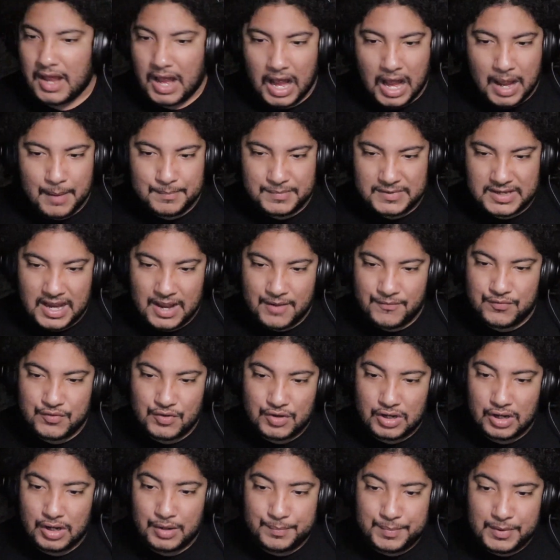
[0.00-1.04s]
I'm
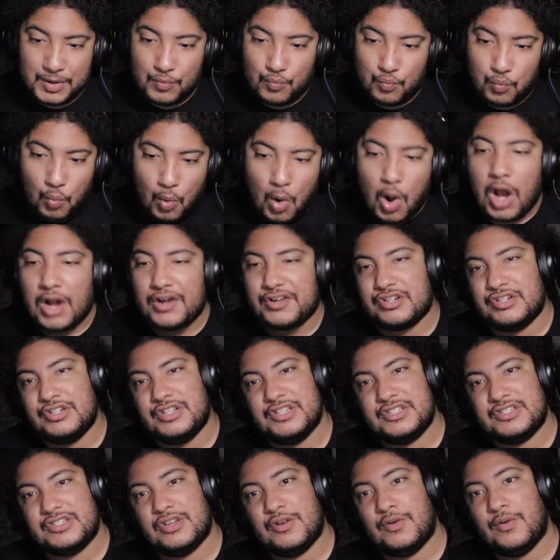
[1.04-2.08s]
definitely going to be watching
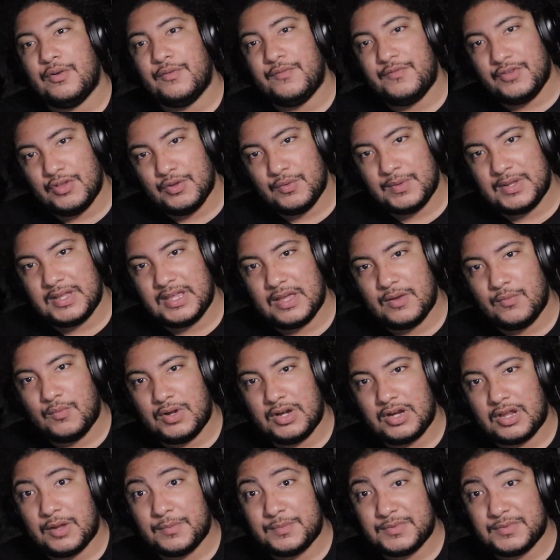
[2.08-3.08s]
this and reviewing it when it